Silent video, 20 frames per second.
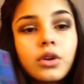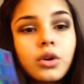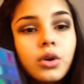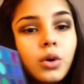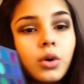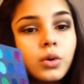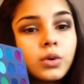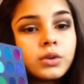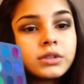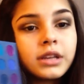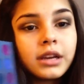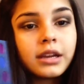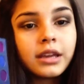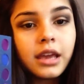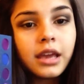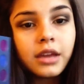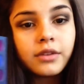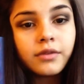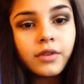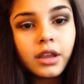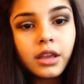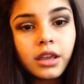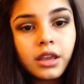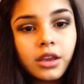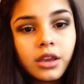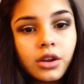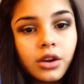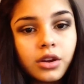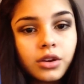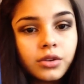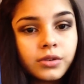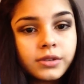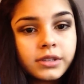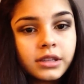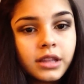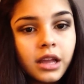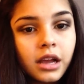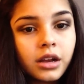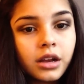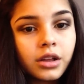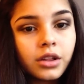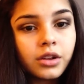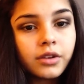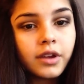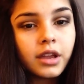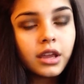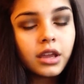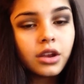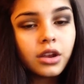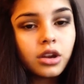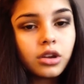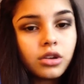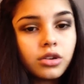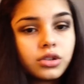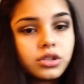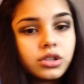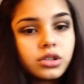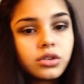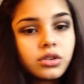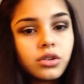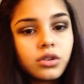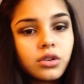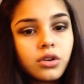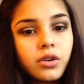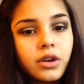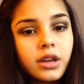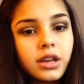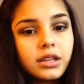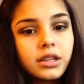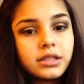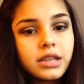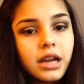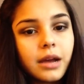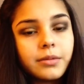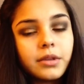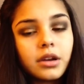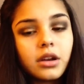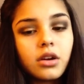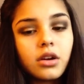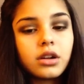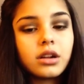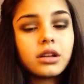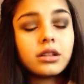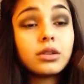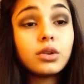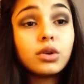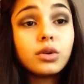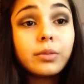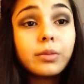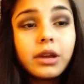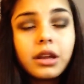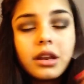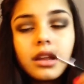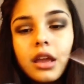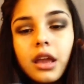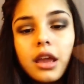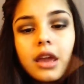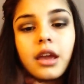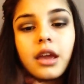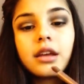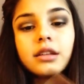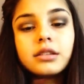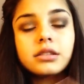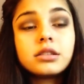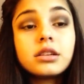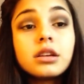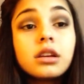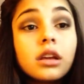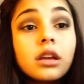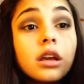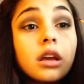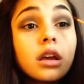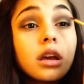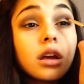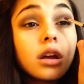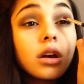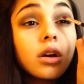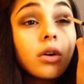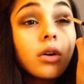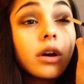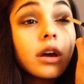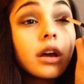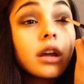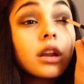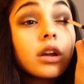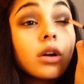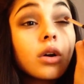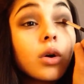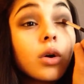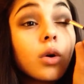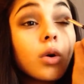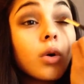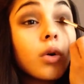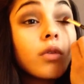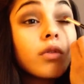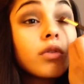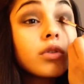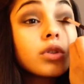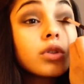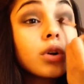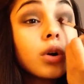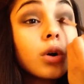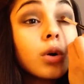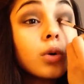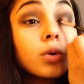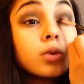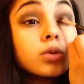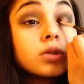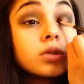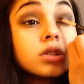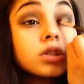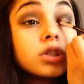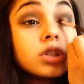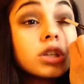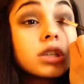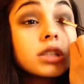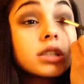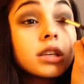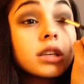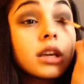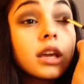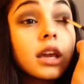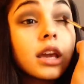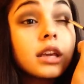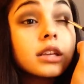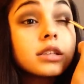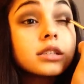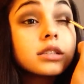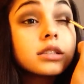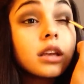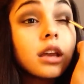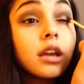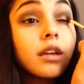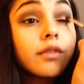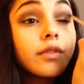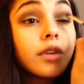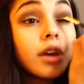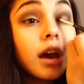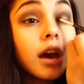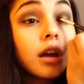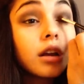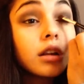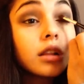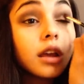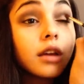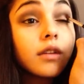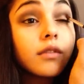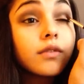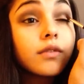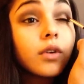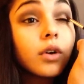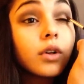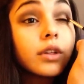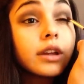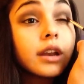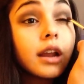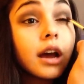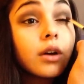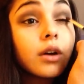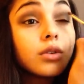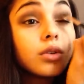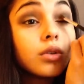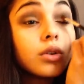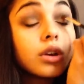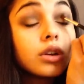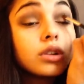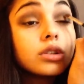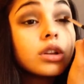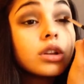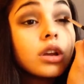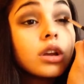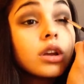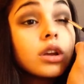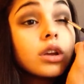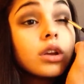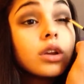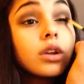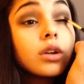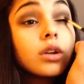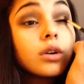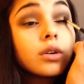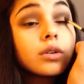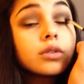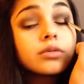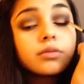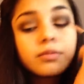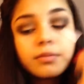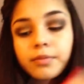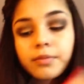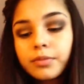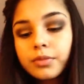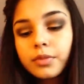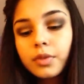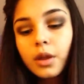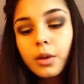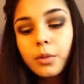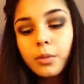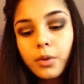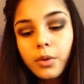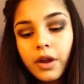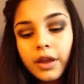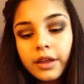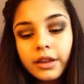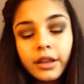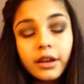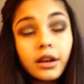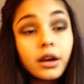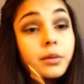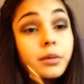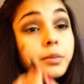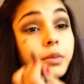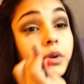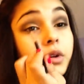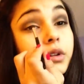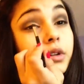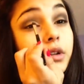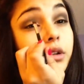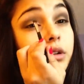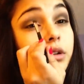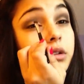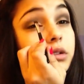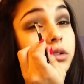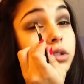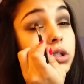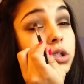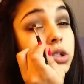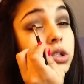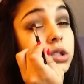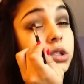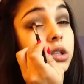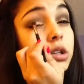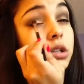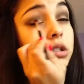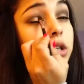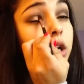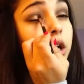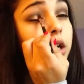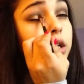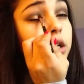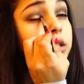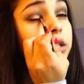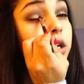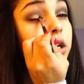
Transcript: gold again right here, using that color right here, you're just going to go ahead and dab that on a little bit and go ahead and go over the gold, just in case if it had like fallen out, you can, you know, brighten it up just a tiny.